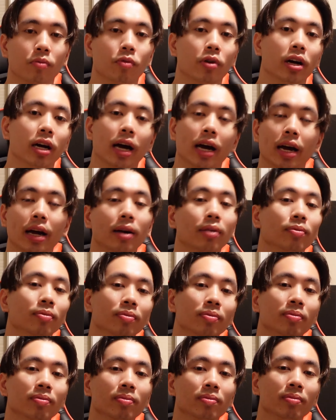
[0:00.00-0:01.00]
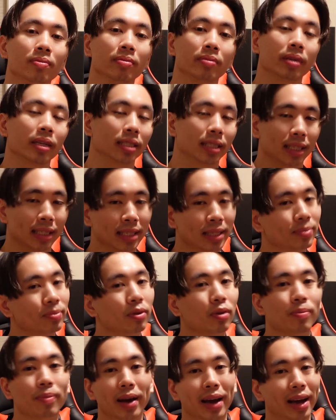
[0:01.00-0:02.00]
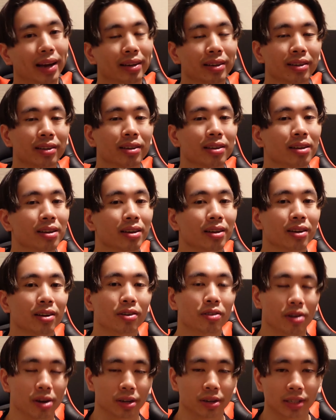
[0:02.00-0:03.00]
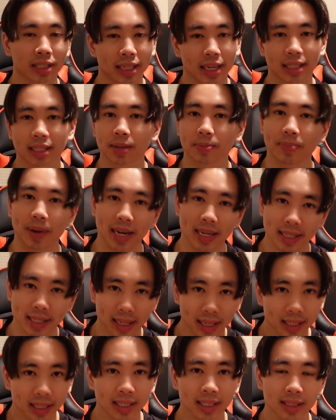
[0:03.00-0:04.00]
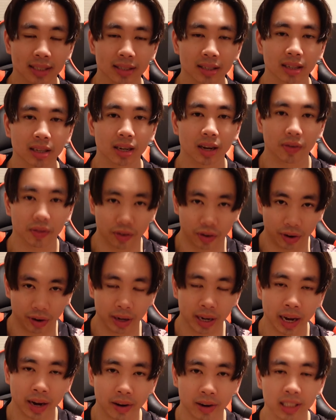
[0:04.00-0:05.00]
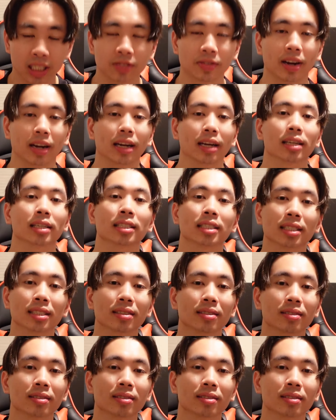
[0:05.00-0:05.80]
what I am is a simple man who understands the basics of good hair aesthetics.